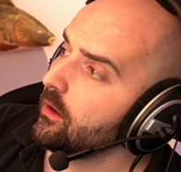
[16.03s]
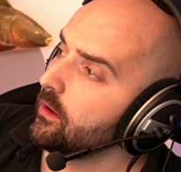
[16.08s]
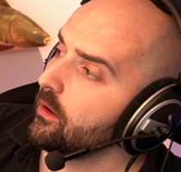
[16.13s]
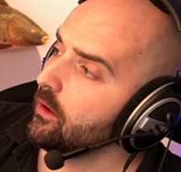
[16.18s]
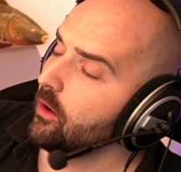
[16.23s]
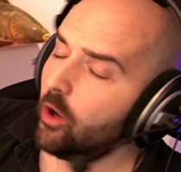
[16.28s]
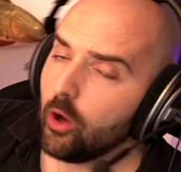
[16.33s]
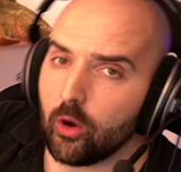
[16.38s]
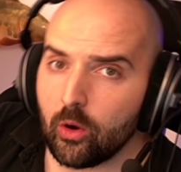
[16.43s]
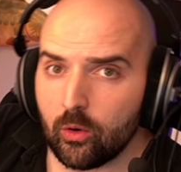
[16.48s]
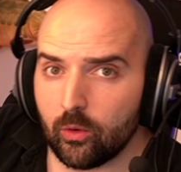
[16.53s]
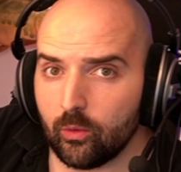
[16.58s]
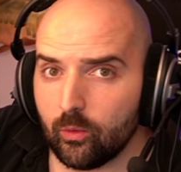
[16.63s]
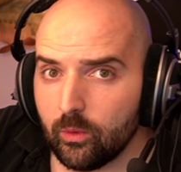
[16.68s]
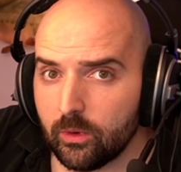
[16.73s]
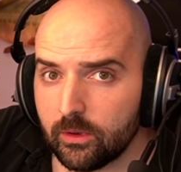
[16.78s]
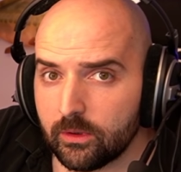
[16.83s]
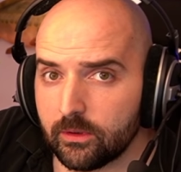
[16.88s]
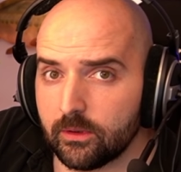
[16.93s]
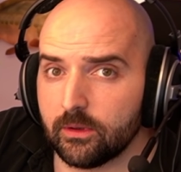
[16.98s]
Who
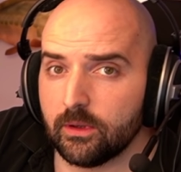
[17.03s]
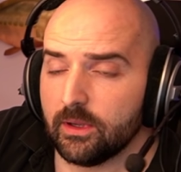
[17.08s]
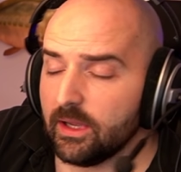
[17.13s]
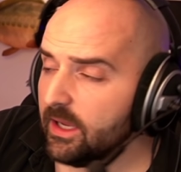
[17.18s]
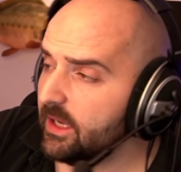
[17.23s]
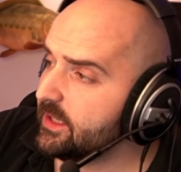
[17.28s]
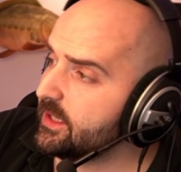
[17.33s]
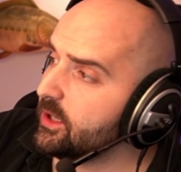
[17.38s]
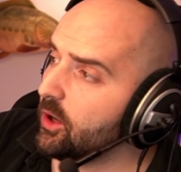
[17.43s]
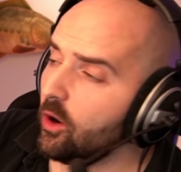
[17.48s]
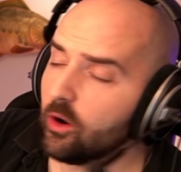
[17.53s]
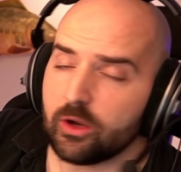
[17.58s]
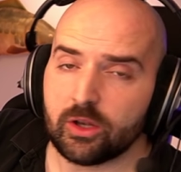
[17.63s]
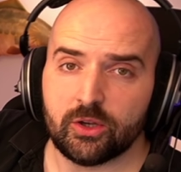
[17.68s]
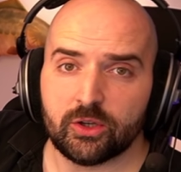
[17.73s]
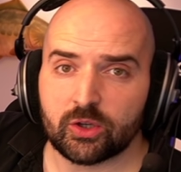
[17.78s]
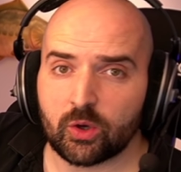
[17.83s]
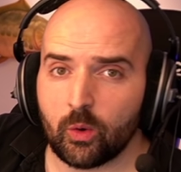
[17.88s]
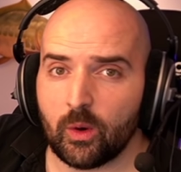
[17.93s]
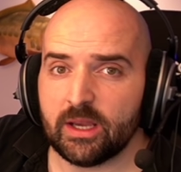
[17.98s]
is the
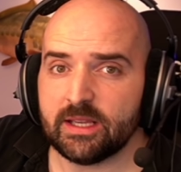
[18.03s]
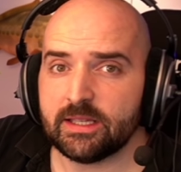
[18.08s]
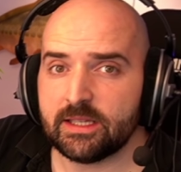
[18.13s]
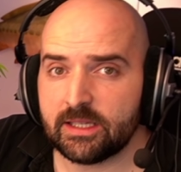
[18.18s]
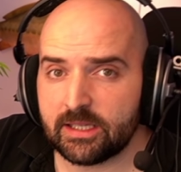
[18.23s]
Oculus Quest